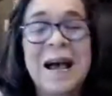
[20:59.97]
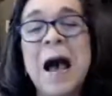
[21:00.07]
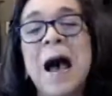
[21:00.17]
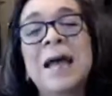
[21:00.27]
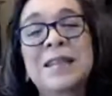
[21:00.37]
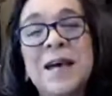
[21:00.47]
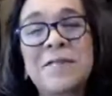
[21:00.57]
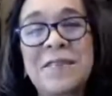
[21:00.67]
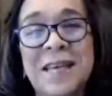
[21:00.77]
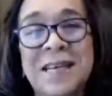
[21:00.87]
I
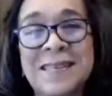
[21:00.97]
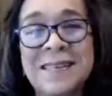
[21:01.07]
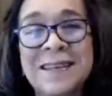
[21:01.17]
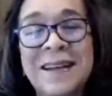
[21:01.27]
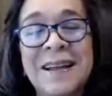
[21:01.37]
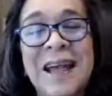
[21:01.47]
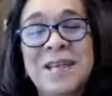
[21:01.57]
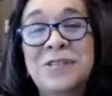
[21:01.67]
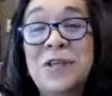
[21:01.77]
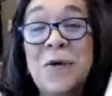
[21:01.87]
love this.
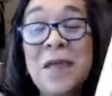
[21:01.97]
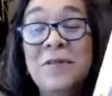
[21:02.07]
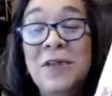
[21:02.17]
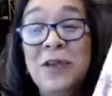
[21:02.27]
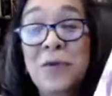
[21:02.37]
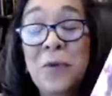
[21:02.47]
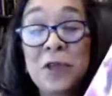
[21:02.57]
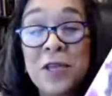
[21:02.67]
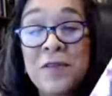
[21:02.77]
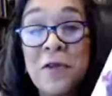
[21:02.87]
So if you are
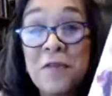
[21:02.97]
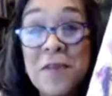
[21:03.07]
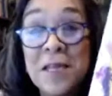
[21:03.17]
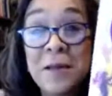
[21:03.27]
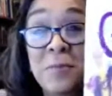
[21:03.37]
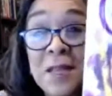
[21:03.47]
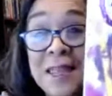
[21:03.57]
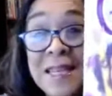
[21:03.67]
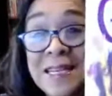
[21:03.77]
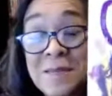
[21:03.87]
looking for a fun little book, this